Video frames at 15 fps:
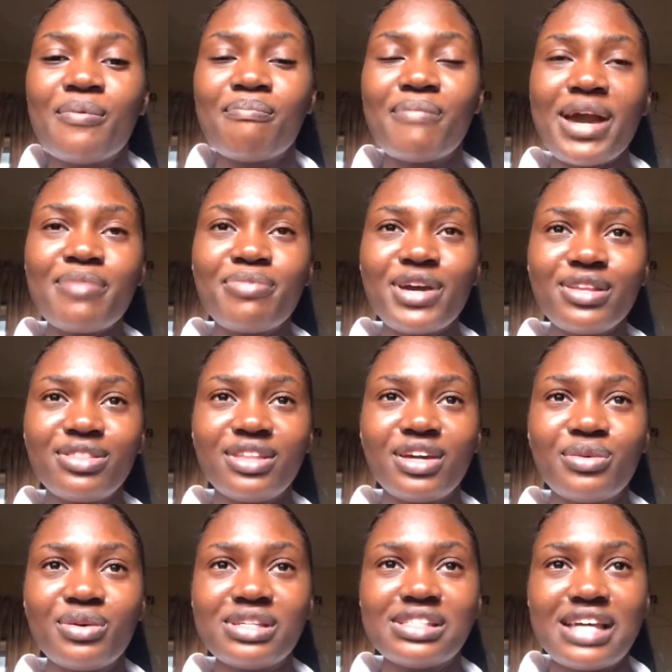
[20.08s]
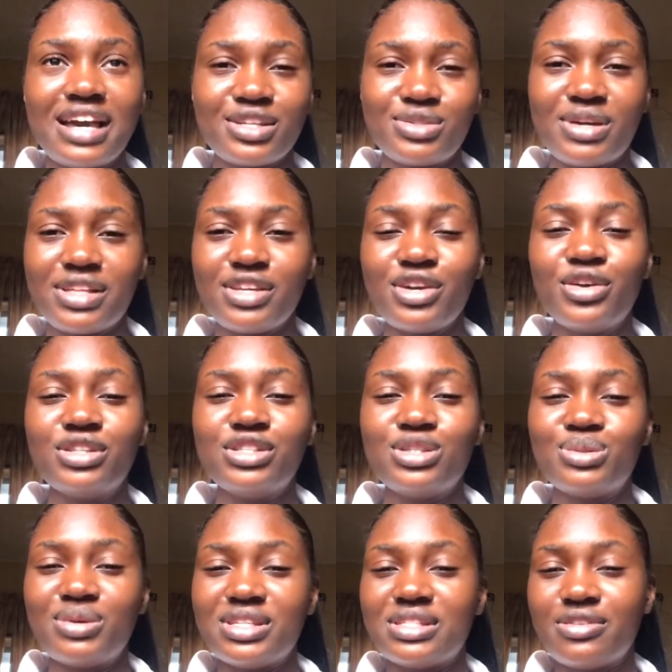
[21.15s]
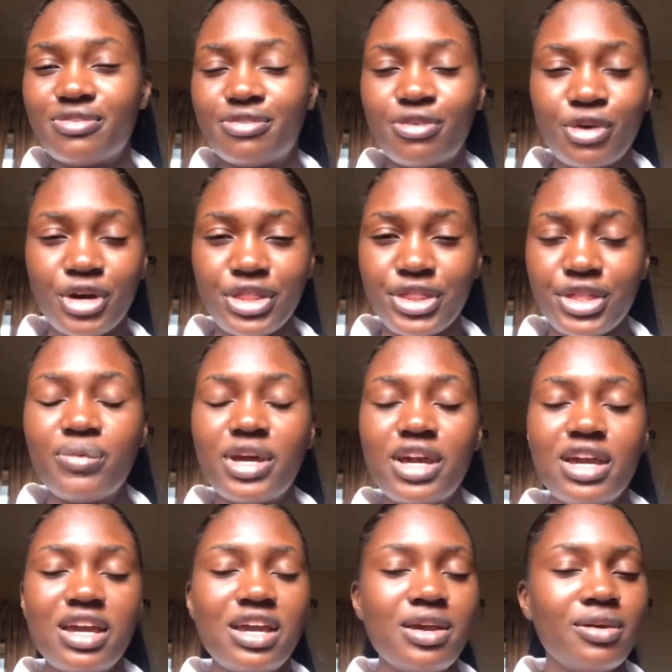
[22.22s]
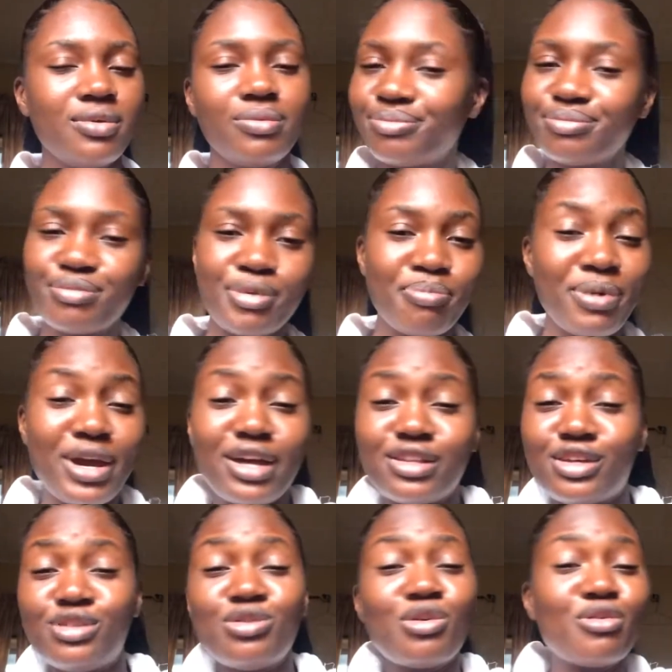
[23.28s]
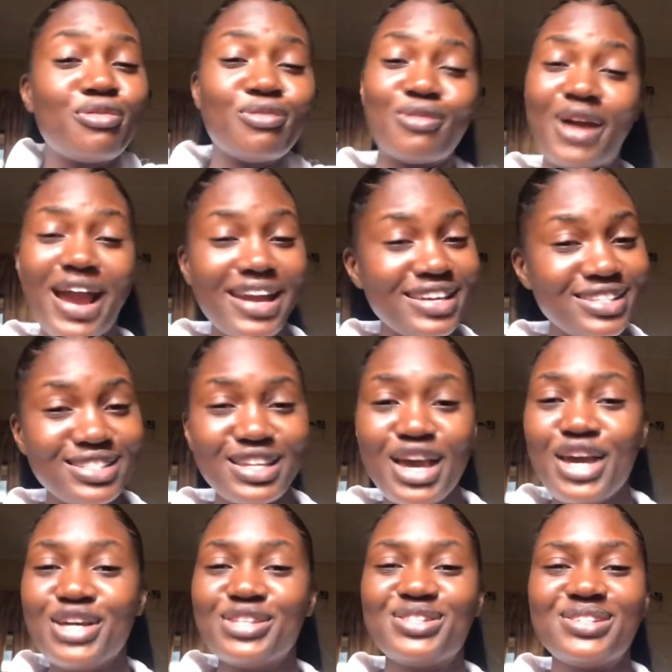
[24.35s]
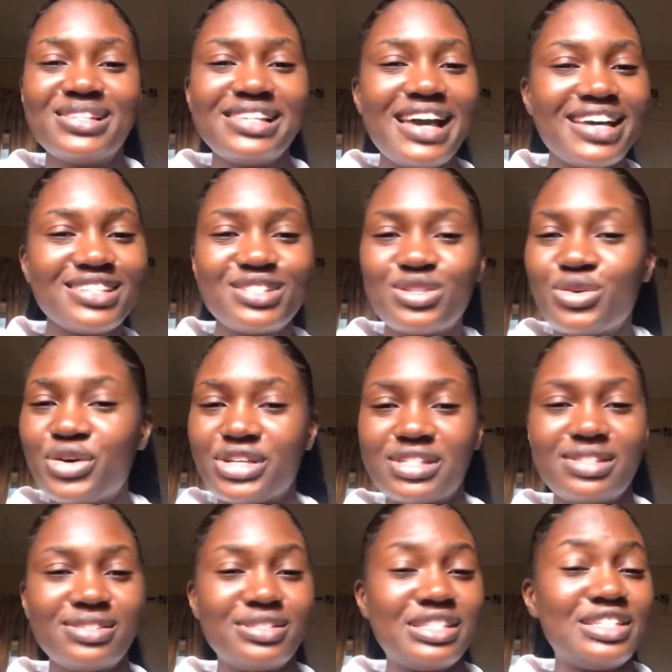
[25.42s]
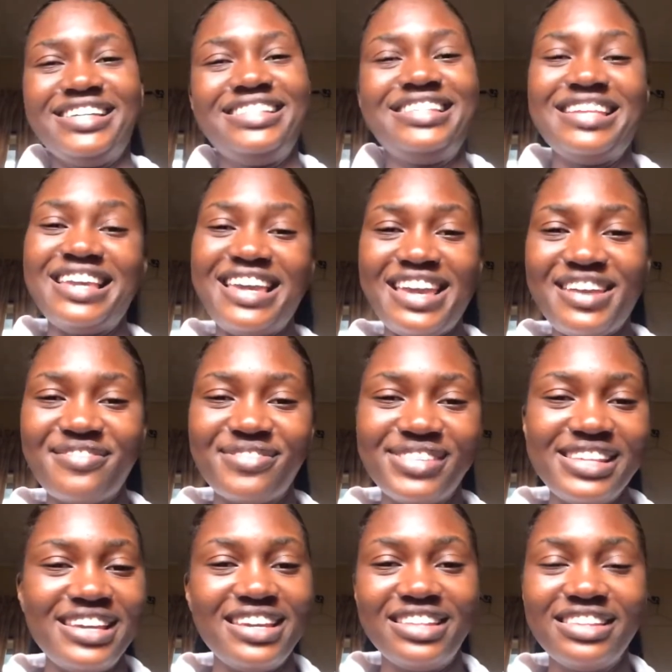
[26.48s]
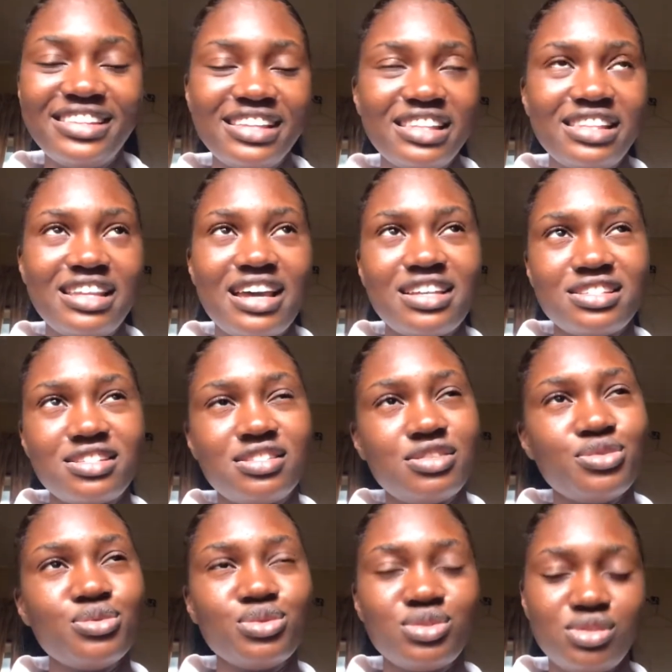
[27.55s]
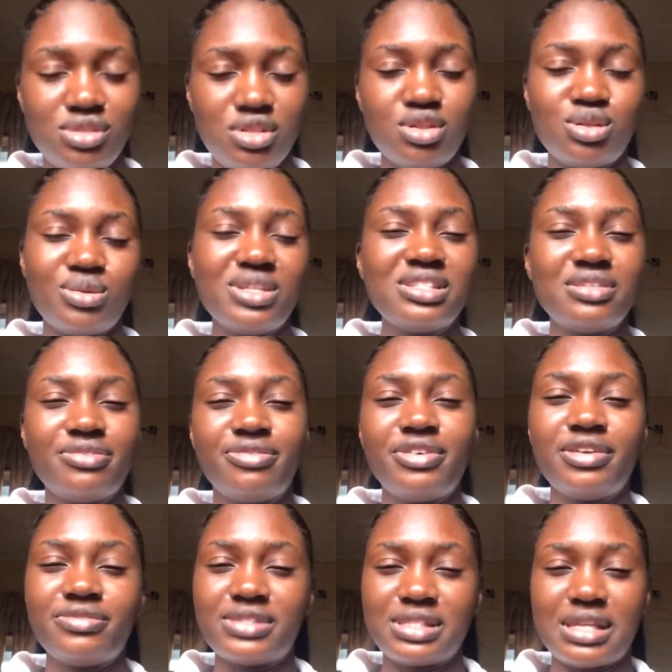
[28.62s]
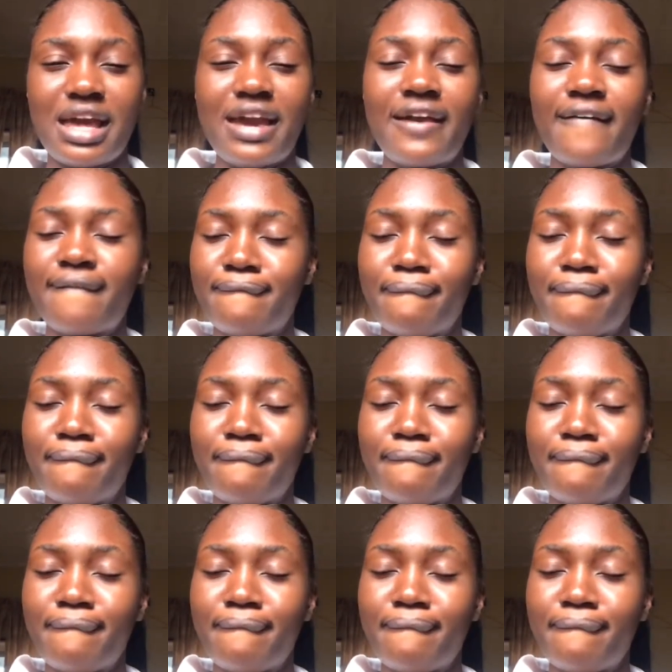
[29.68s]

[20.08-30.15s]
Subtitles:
My birthday was actually on the 24th. We prepared enough rice to last us the evening. That's till the 25th. Like,